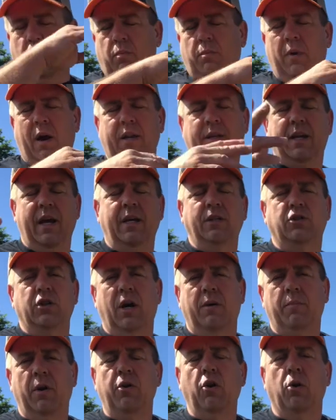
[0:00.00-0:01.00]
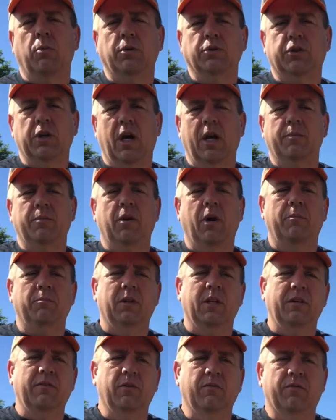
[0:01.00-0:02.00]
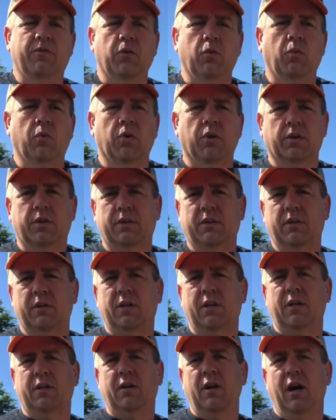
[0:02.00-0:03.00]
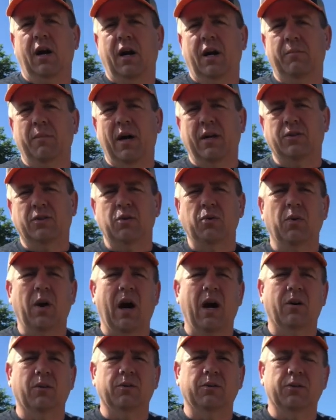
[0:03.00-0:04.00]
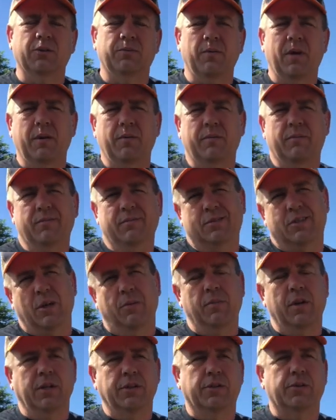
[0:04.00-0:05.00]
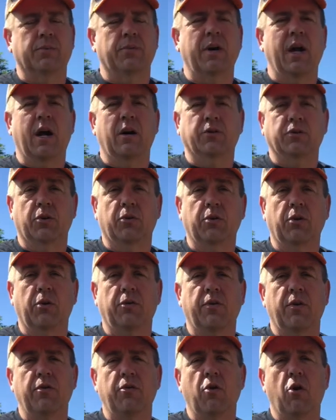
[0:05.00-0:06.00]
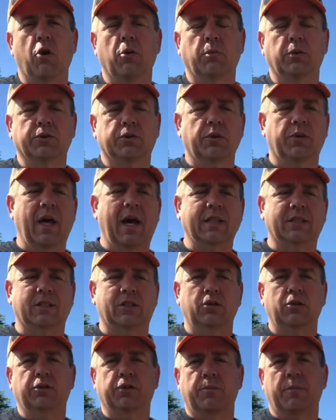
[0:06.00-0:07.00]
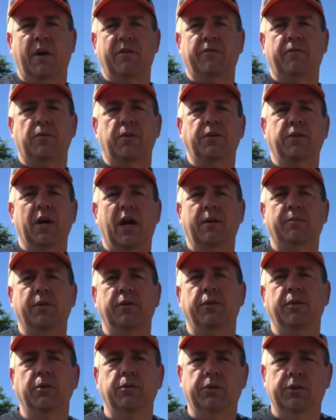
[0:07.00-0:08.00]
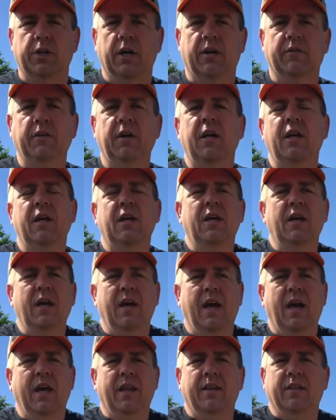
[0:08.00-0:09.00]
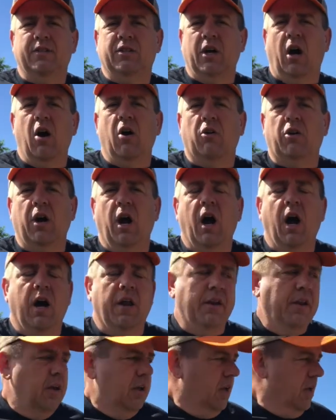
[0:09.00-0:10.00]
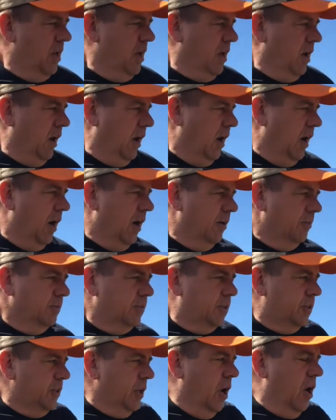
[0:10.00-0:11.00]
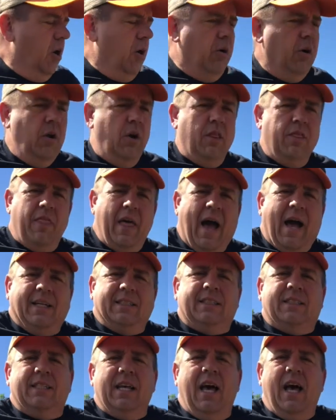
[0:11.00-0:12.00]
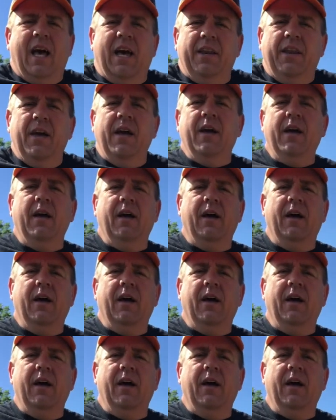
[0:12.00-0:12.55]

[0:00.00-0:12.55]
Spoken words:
my day job, my normal job, I'm leaving for work about 2 hours, maybe some days 3 hours earlier than normal. So that's usually my free time to do stuff, and it's all gone. So that said,